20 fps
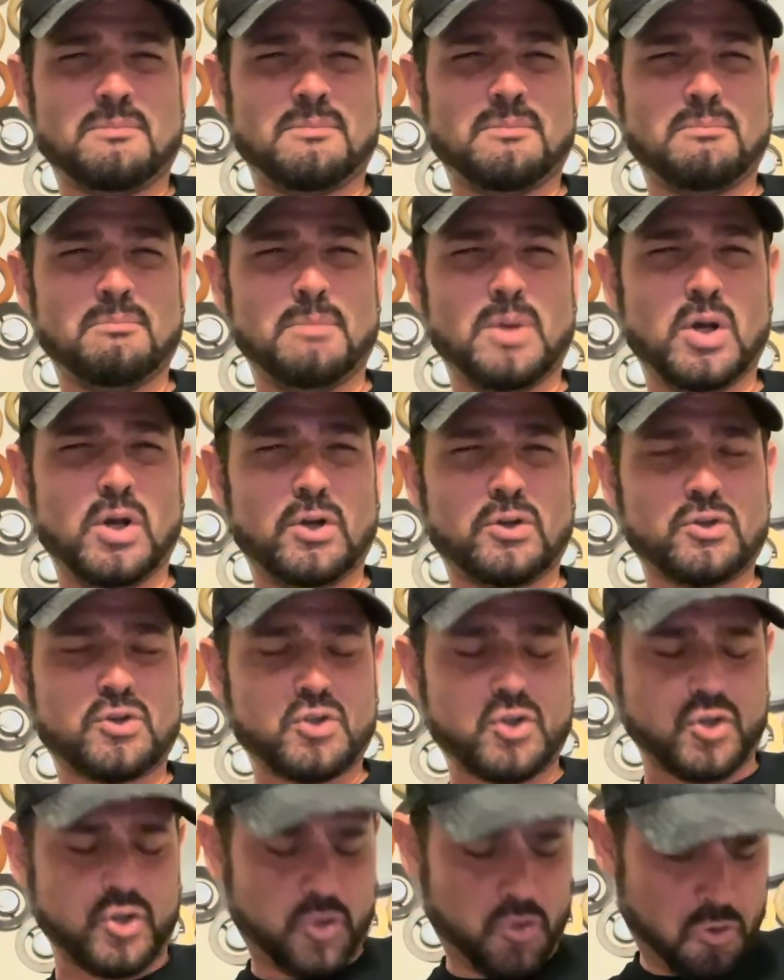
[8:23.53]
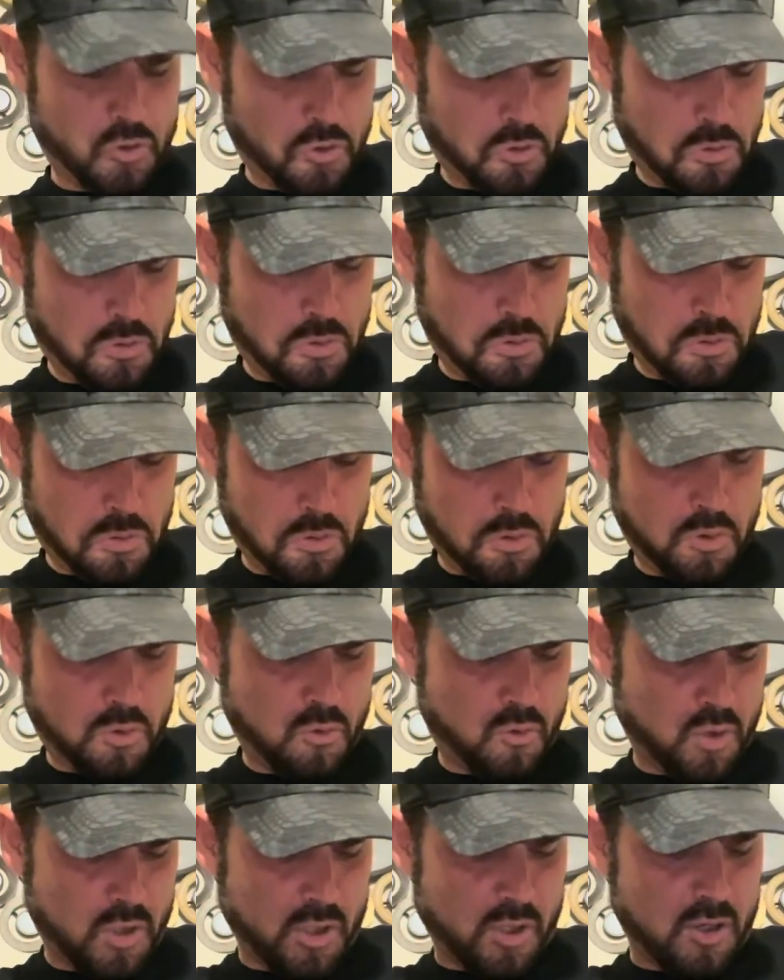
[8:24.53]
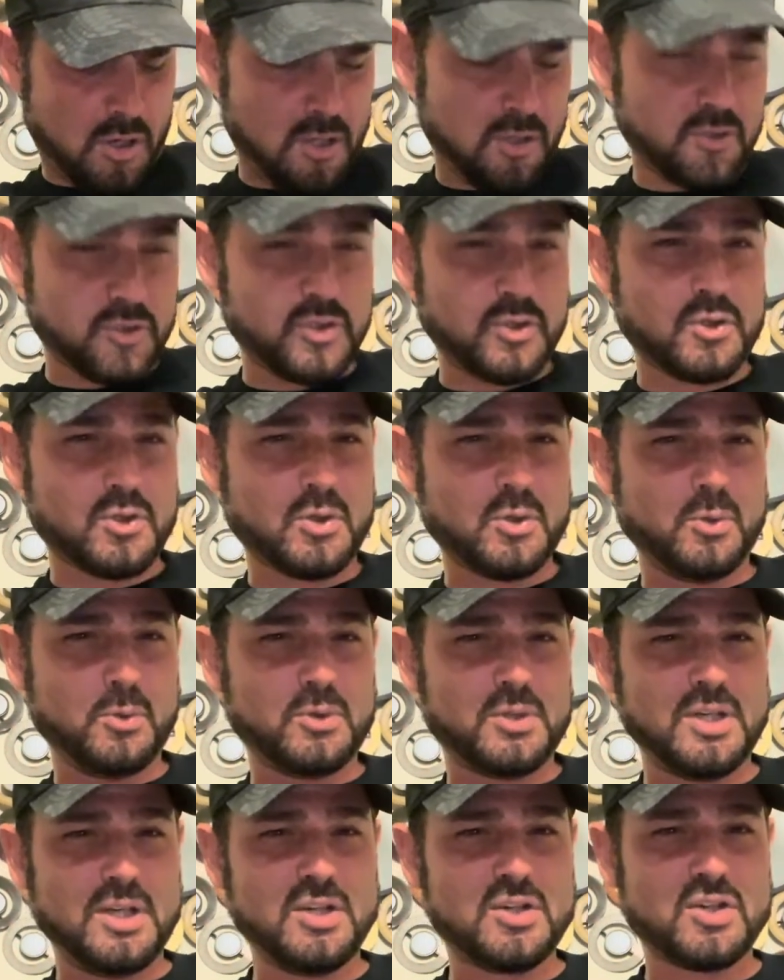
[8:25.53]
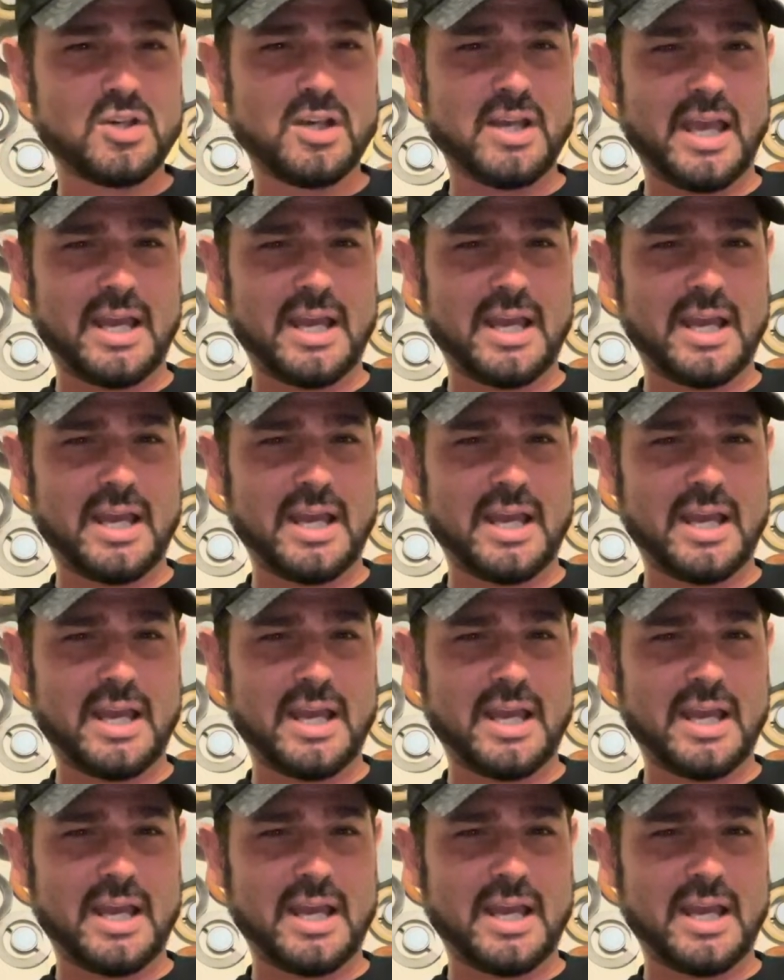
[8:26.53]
Merch. Juan Carlos, the school teacher.